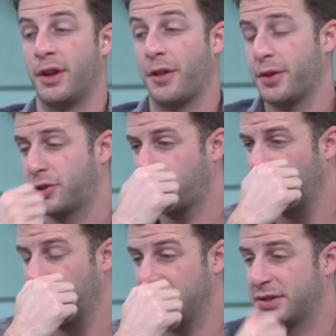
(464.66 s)
Nothing
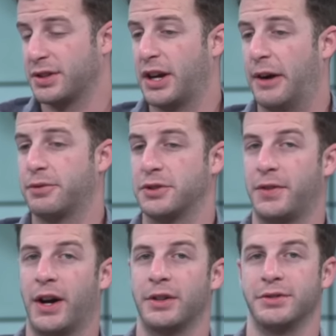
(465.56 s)
short of the Eastern Conference
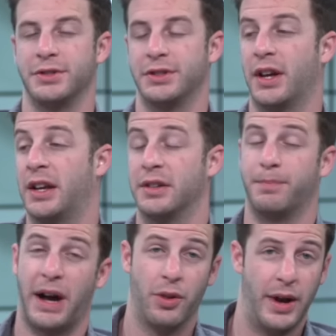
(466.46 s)
Finals is the,
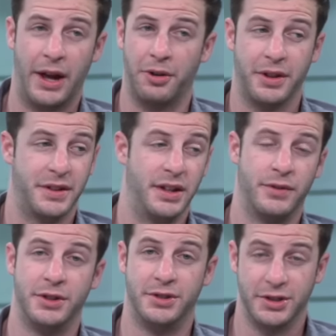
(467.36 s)
and by the way, I don't think
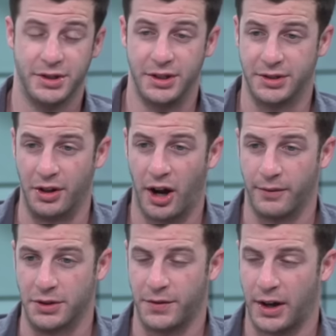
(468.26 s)
even just the Eastern
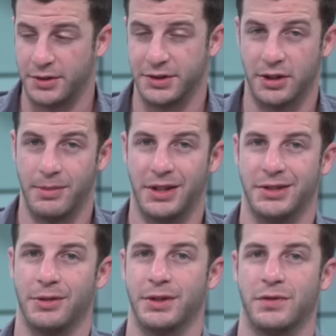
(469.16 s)
Conference Finals is going to make Celtics